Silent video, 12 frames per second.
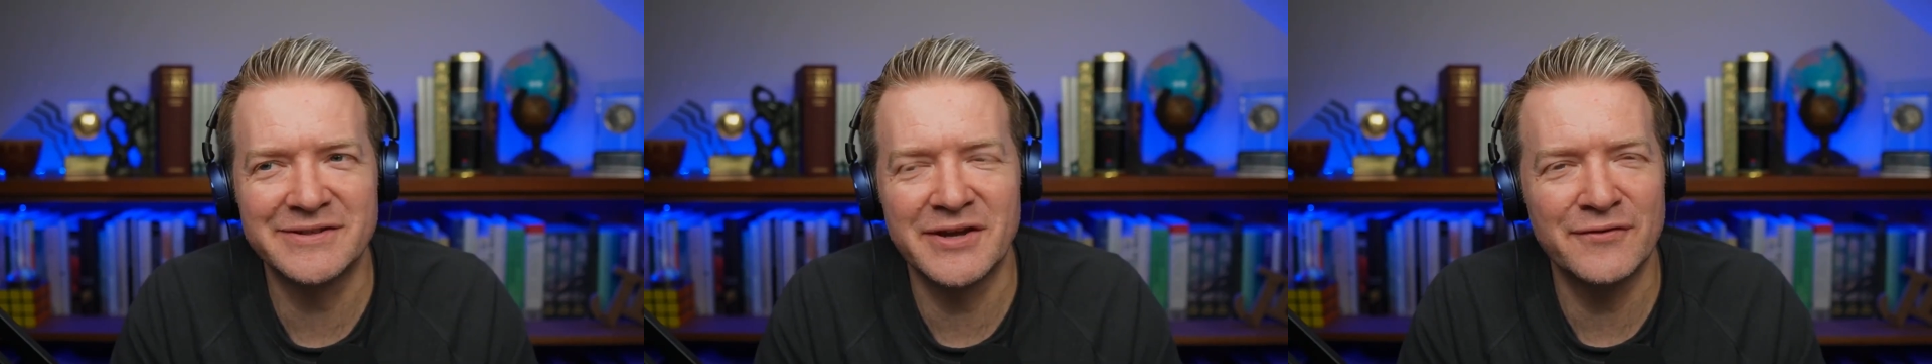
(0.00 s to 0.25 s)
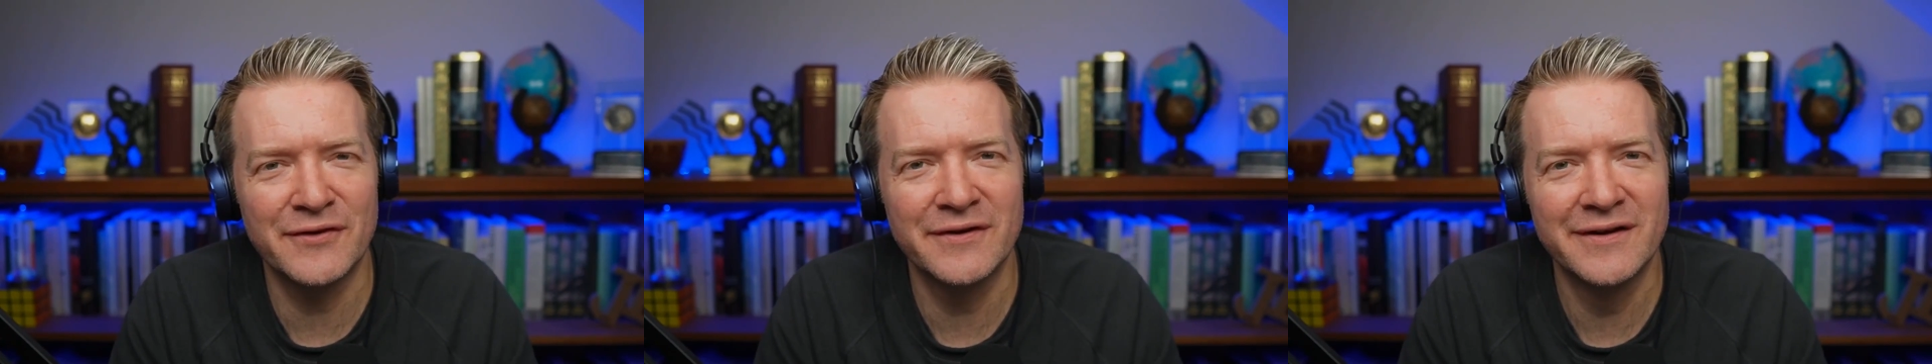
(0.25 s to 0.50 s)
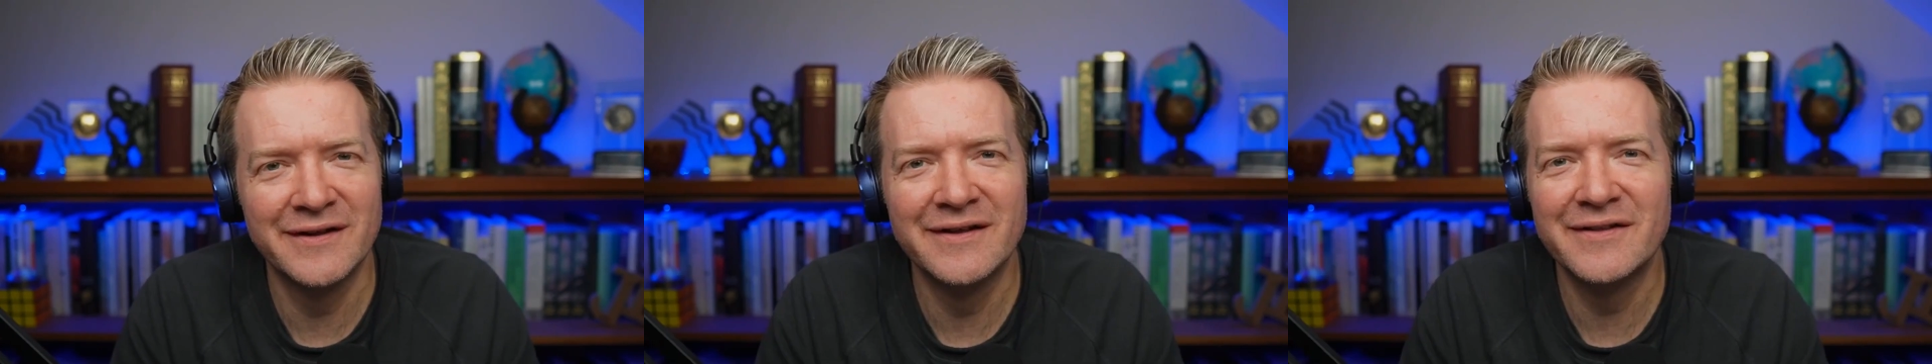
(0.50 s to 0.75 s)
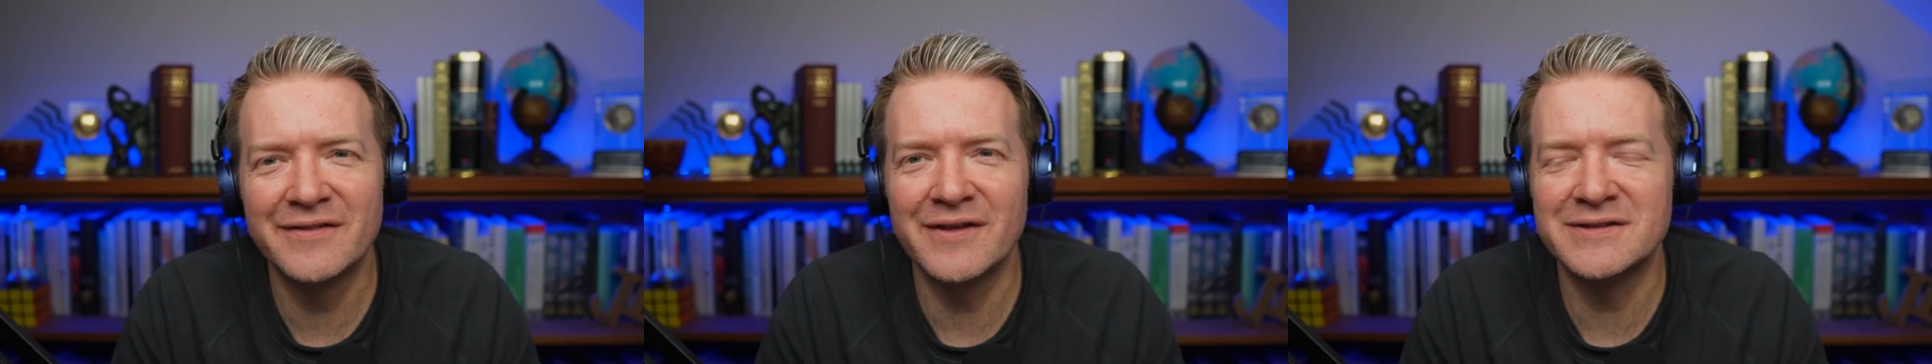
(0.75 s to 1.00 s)
over
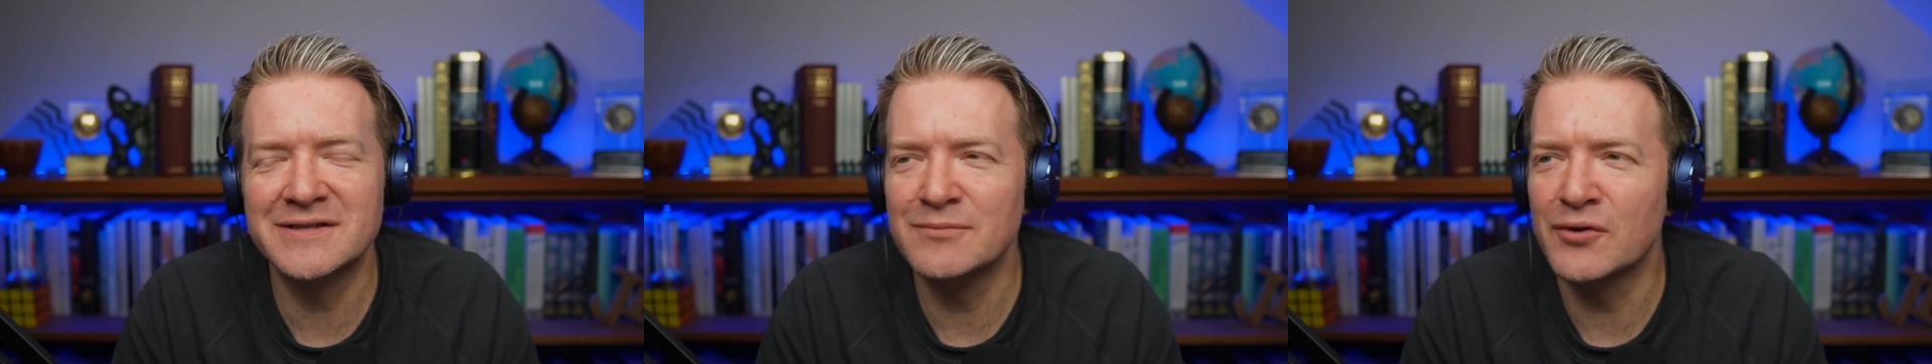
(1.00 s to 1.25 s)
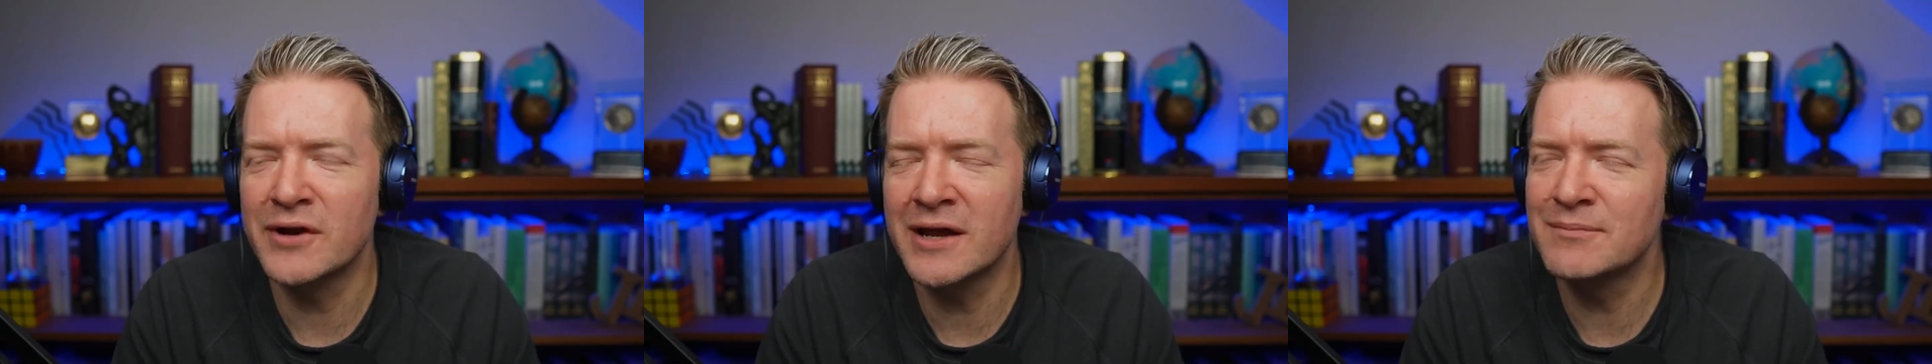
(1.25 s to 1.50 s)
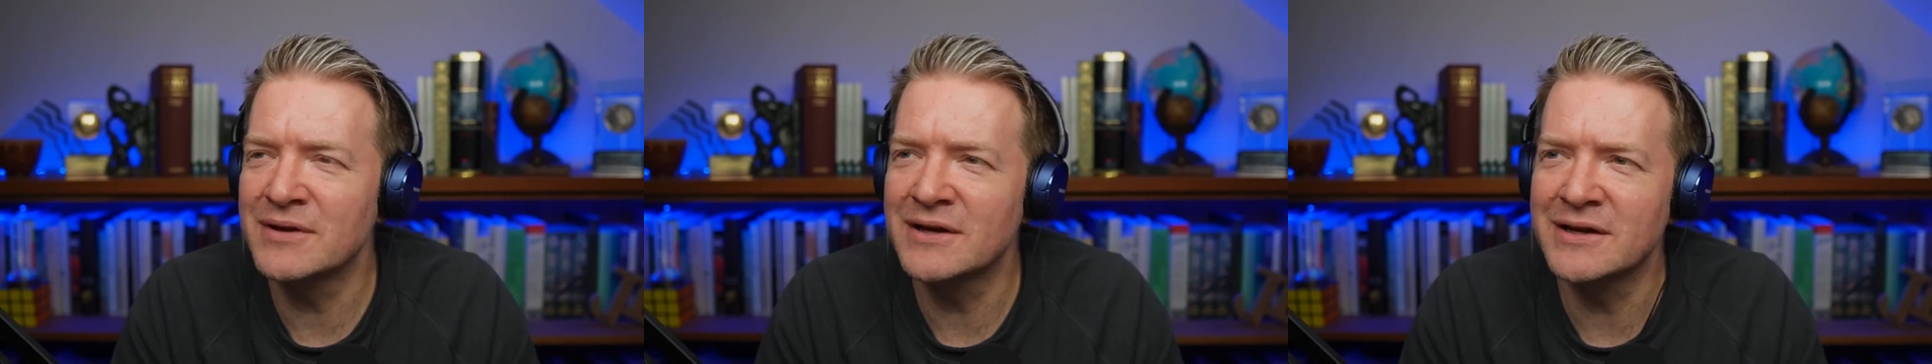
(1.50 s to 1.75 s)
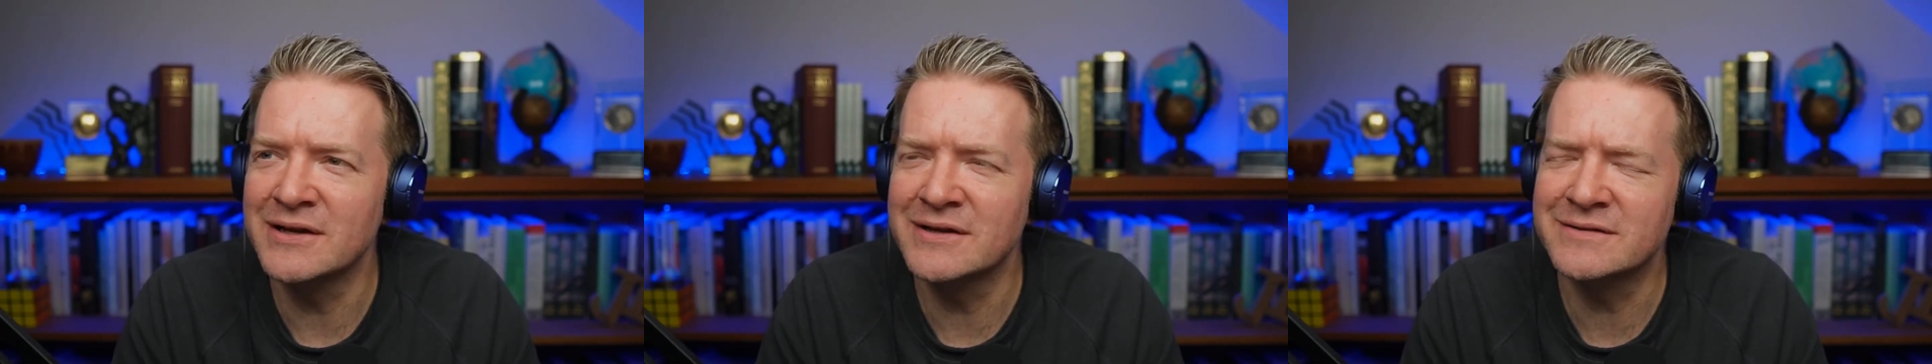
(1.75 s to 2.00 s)
13.8 billion
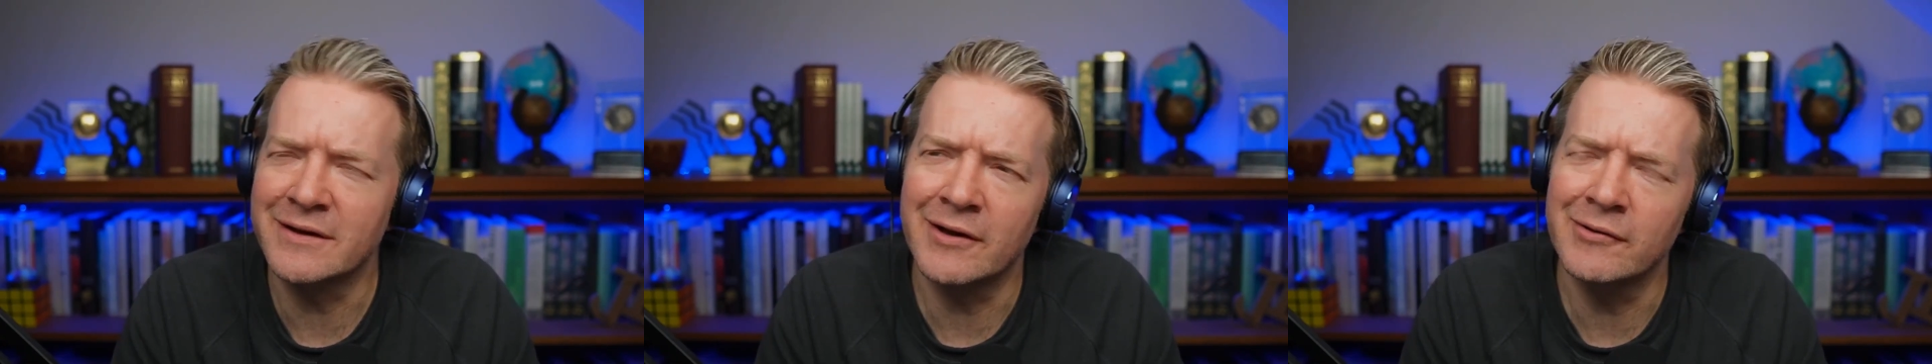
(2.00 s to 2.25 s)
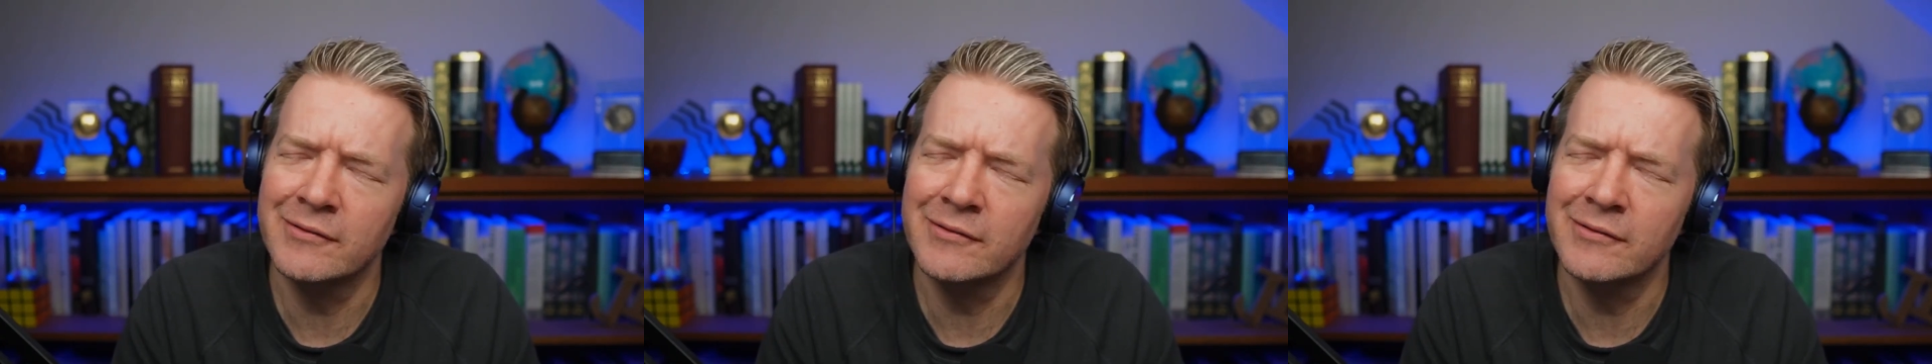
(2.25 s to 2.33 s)
years ago?